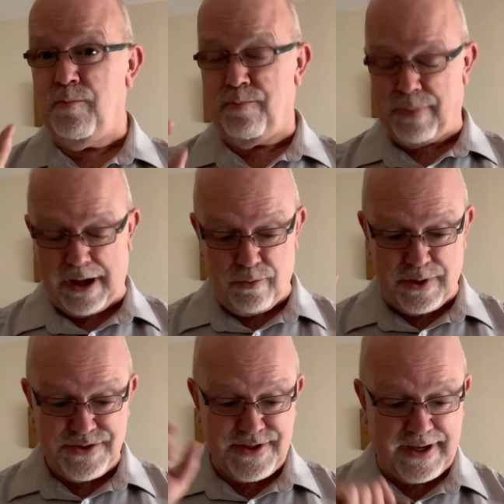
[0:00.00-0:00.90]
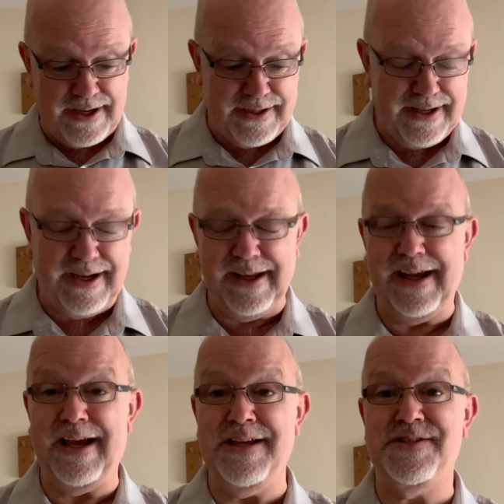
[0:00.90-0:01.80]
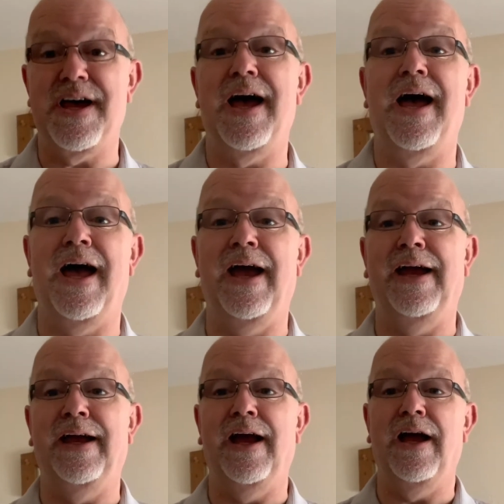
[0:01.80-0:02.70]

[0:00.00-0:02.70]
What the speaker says: but once again, it is a